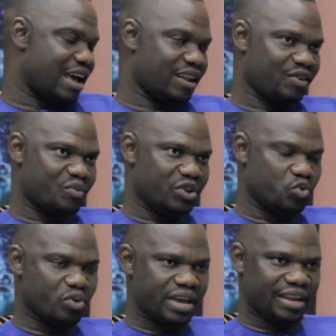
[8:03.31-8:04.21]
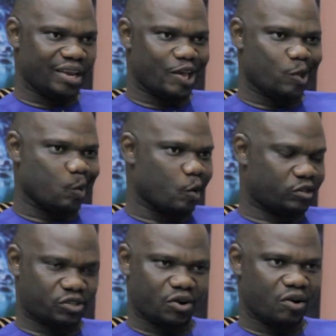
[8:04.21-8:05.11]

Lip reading: and we do a lot